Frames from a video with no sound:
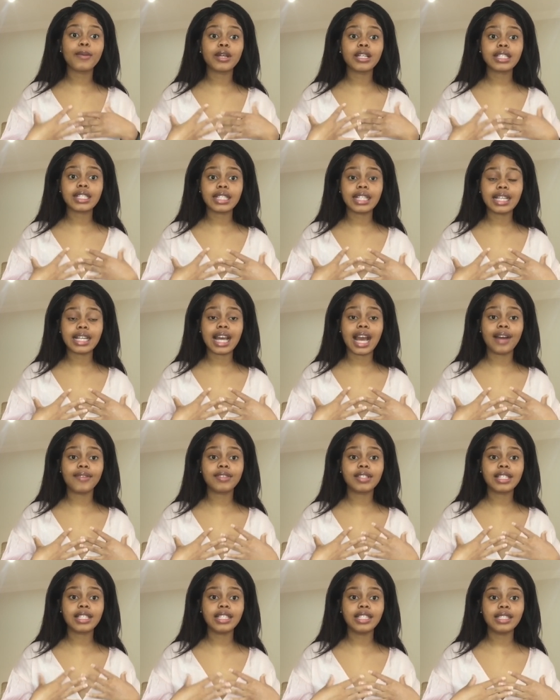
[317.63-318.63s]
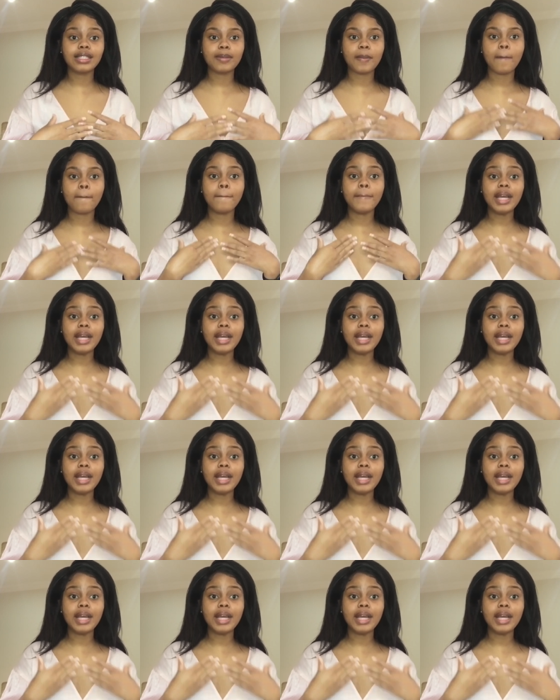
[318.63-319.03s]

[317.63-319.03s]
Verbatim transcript: personally have seen